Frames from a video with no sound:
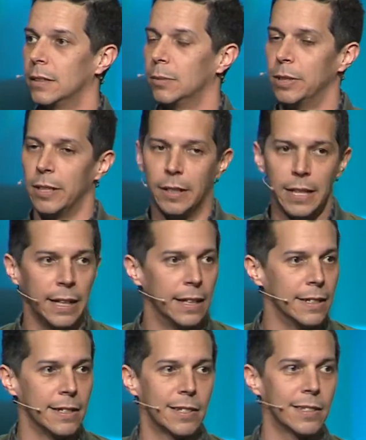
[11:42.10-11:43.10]
But the thing
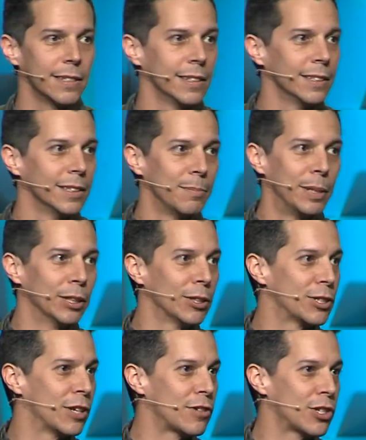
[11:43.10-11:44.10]
is,
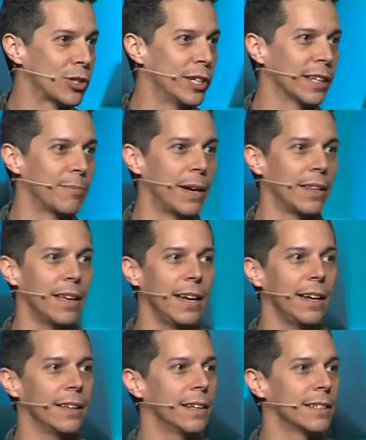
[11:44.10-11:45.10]
pillars of strength, man,
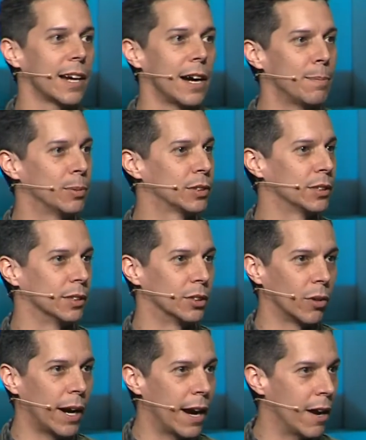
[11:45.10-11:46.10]
they topple to the
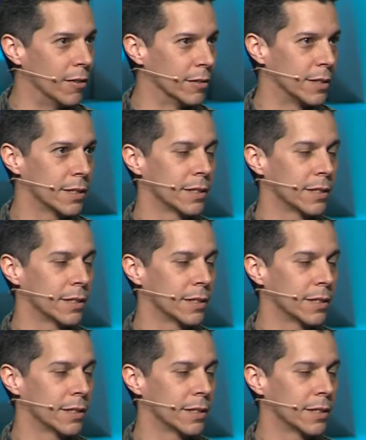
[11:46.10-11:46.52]
ground.